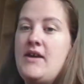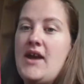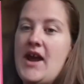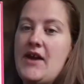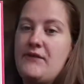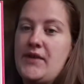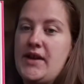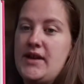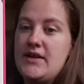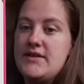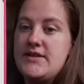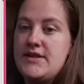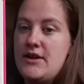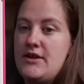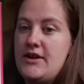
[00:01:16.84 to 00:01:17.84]
having
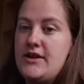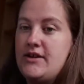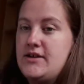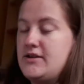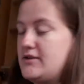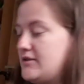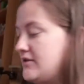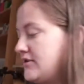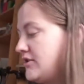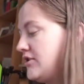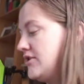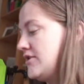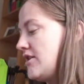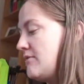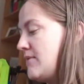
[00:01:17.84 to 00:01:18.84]
signed
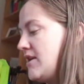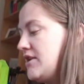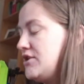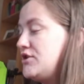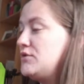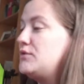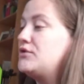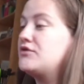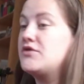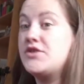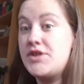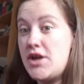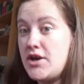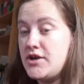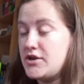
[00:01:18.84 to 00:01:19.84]
because I managed to order a
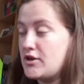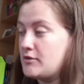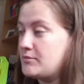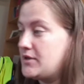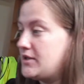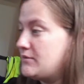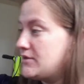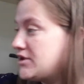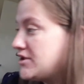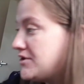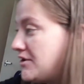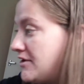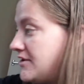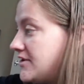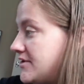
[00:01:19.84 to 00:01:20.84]
signed copy, which is
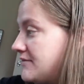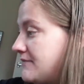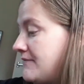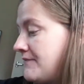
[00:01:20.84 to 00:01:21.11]
nice.